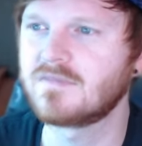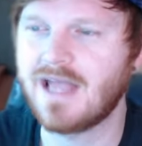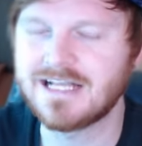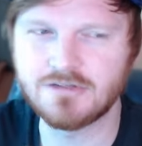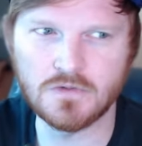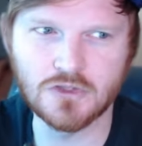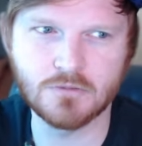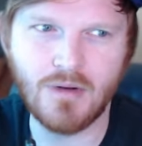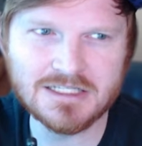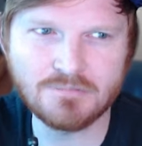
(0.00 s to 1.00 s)
As a future
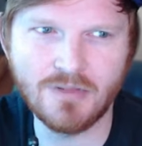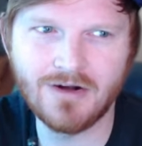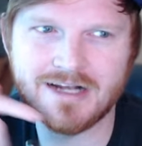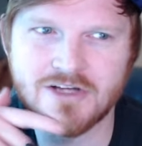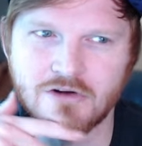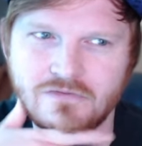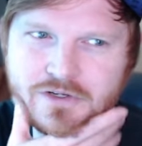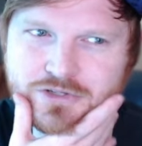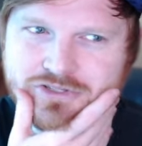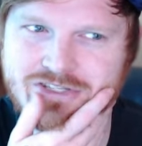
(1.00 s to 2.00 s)
box player, I don't feel
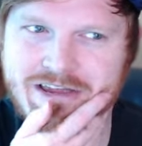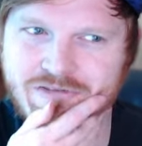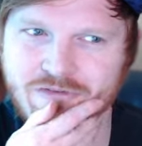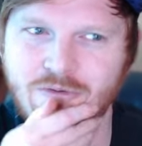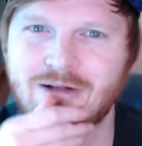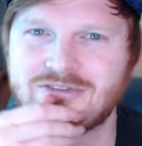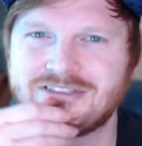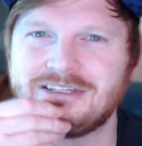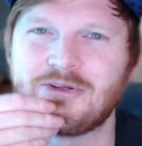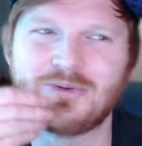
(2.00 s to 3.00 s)
safe around
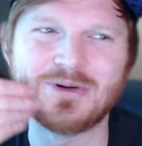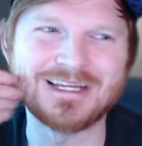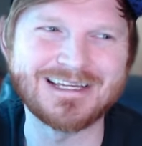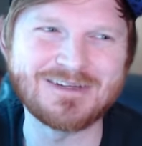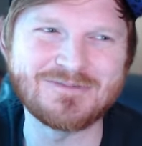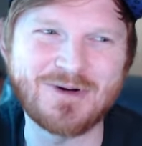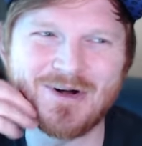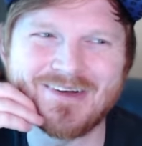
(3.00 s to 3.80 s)
Slither Wing anymore.